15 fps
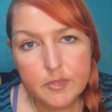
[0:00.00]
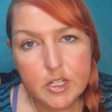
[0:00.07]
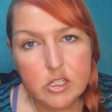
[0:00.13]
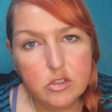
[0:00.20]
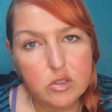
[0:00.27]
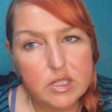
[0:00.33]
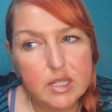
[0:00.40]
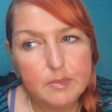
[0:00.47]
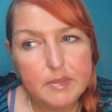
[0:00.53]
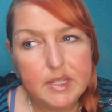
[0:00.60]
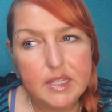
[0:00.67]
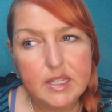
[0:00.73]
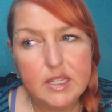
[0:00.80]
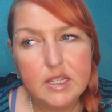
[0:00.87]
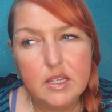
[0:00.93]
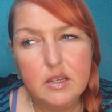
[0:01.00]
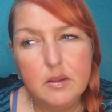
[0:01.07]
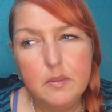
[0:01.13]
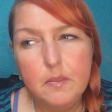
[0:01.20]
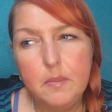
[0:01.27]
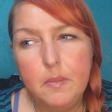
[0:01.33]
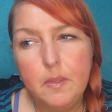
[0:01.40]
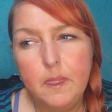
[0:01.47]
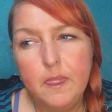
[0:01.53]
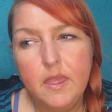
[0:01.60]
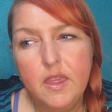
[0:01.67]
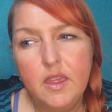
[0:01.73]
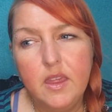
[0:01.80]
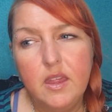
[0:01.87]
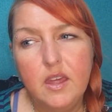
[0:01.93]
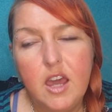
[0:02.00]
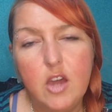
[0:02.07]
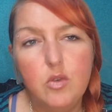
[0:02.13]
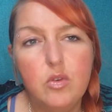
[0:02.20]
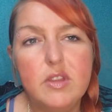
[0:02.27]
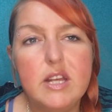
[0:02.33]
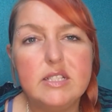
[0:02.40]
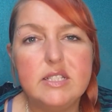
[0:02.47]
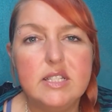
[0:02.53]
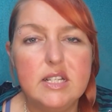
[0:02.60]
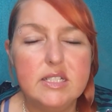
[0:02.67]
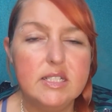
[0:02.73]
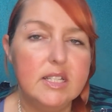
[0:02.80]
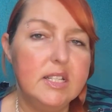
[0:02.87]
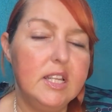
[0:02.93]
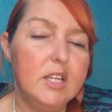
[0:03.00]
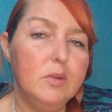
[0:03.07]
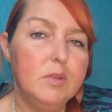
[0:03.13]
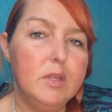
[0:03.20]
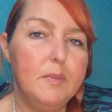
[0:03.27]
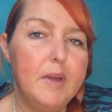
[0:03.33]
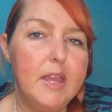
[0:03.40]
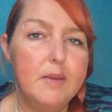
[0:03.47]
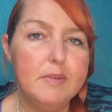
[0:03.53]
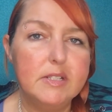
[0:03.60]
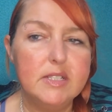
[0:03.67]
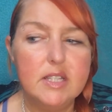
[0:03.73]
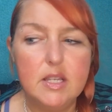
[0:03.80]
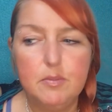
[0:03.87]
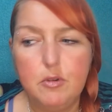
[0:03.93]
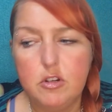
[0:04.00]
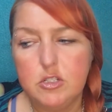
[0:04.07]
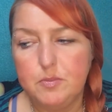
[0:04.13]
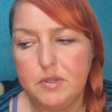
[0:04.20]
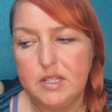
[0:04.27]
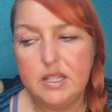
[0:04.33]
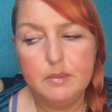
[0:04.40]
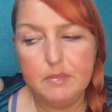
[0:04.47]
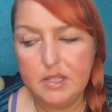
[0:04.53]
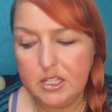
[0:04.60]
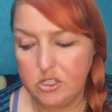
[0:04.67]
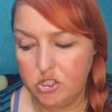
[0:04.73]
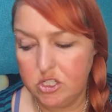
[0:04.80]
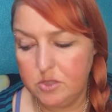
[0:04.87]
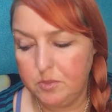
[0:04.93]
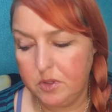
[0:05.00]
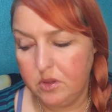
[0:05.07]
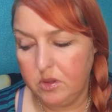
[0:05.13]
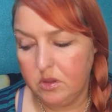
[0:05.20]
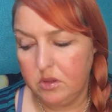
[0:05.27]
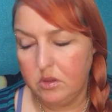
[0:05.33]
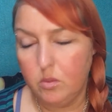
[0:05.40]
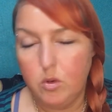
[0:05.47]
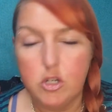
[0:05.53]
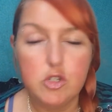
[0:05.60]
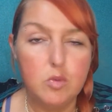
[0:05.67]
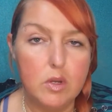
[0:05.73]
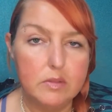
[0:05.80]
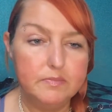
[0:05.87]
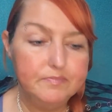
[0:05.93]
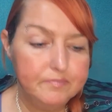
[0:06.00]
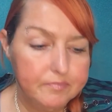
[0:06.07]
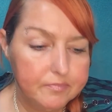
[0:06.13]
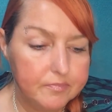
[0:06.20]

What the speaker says: So to me, I know that's the risk you take when you buy a mystery box, but to me it's just been the worst one.